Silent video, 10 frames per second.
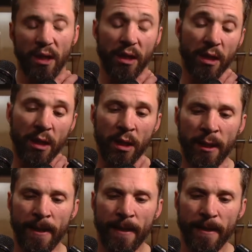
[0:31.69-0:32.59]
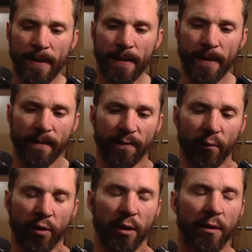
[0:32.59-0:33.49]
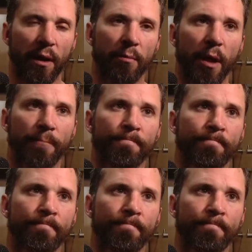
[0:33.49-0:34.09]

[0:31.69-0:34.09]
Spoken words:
and I was fortunate to get by him.